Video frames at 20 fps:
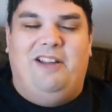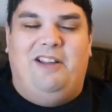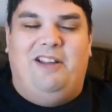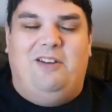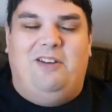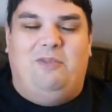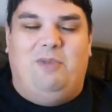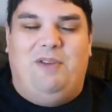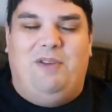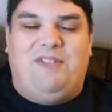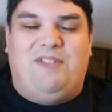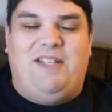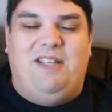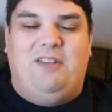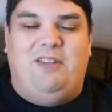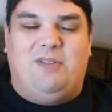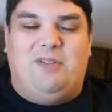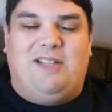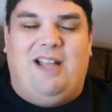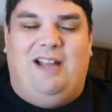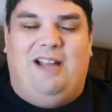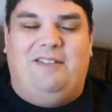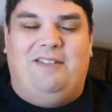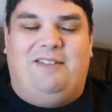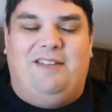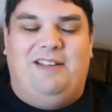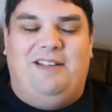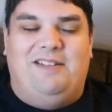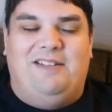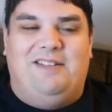we've seen those kind of
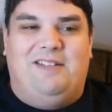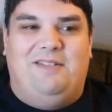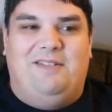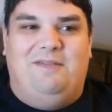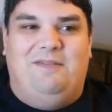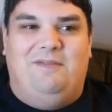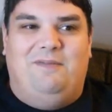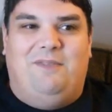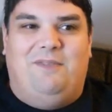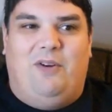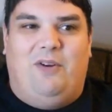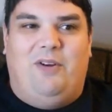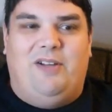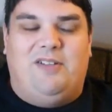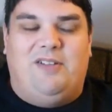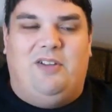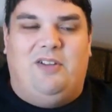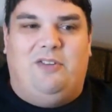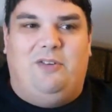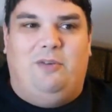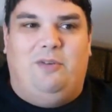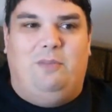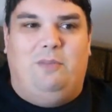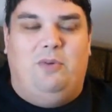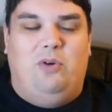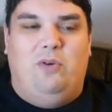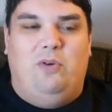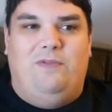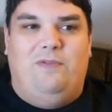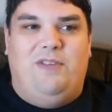things in various other
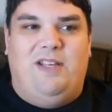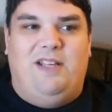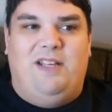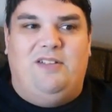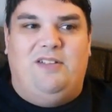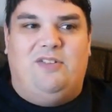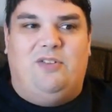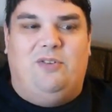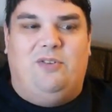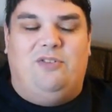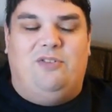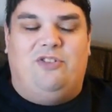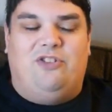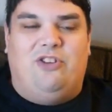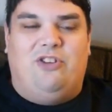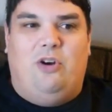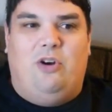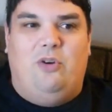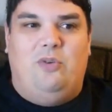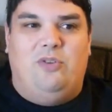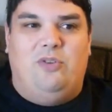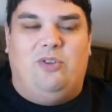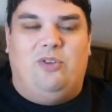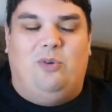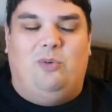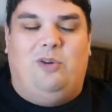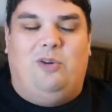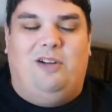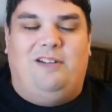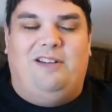movies or shows or
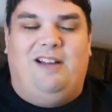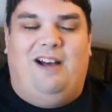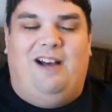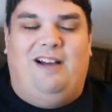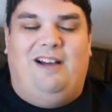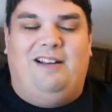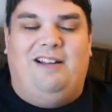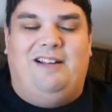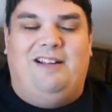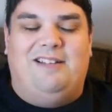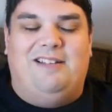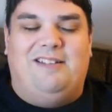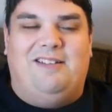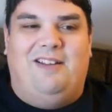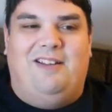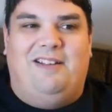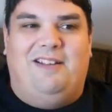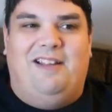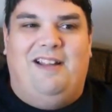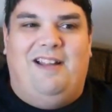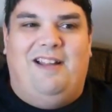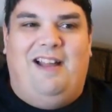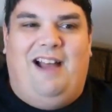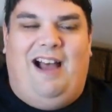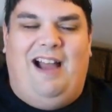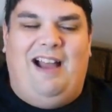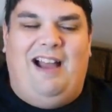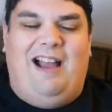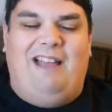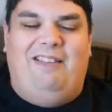whatnot, and it's like
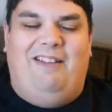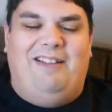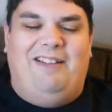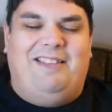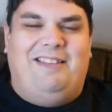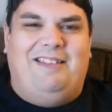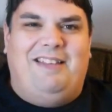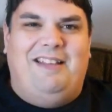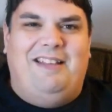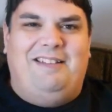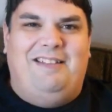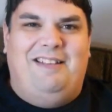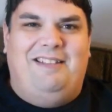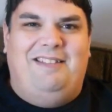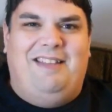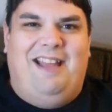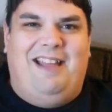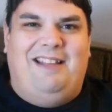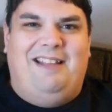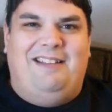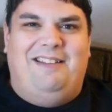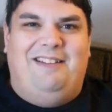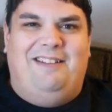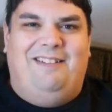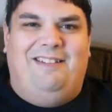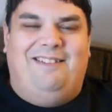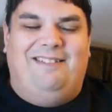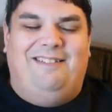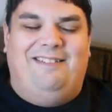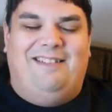I, I like that they did that
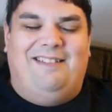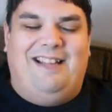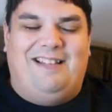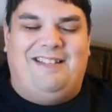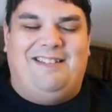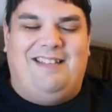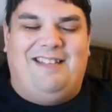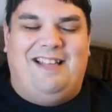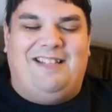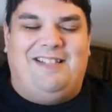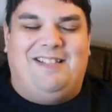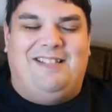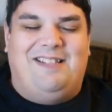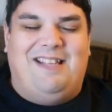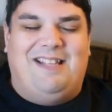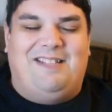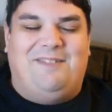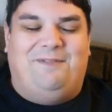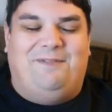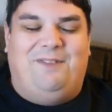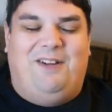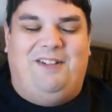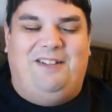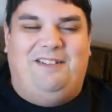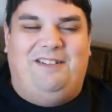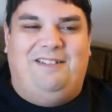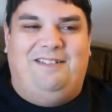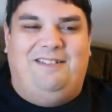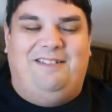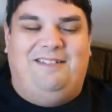here. That's that's that's fun.
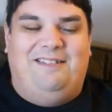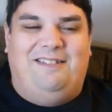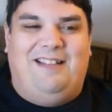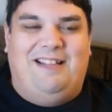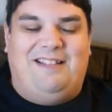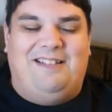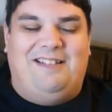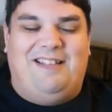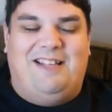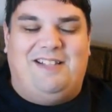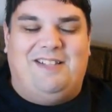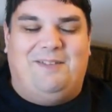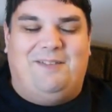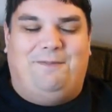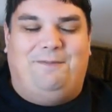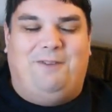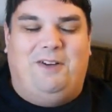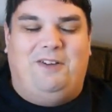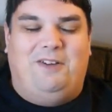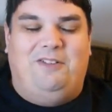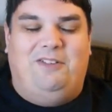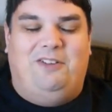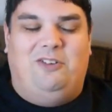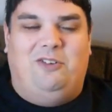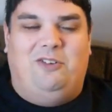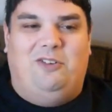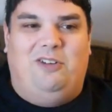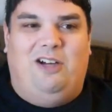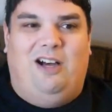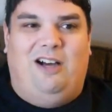That that's a fun
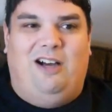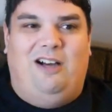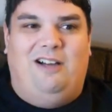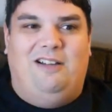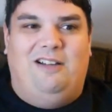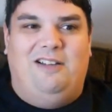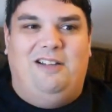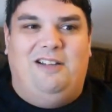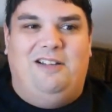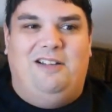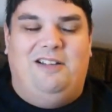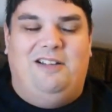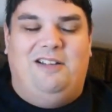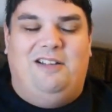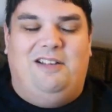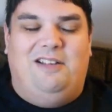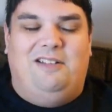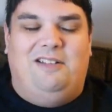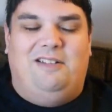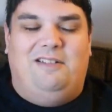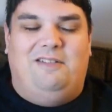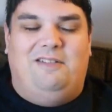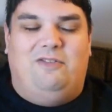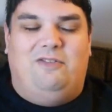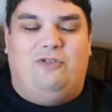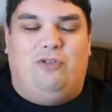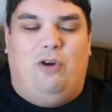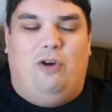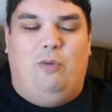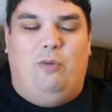little uh,
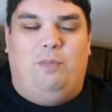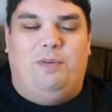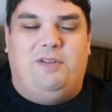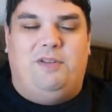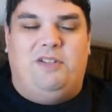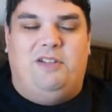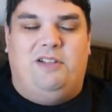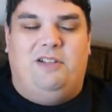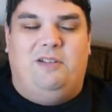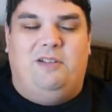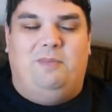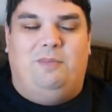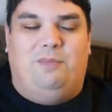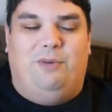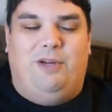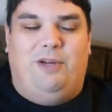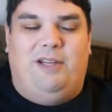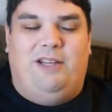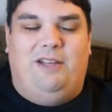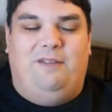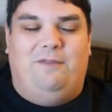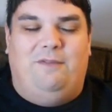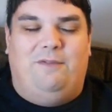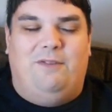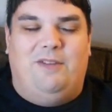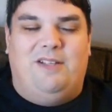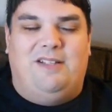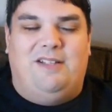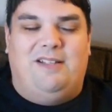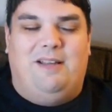trope to bring in for
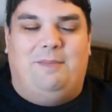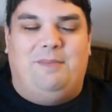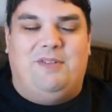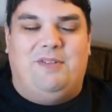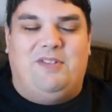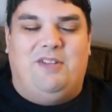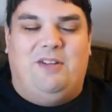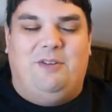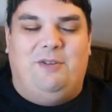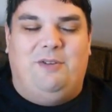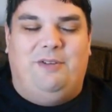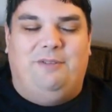this episode.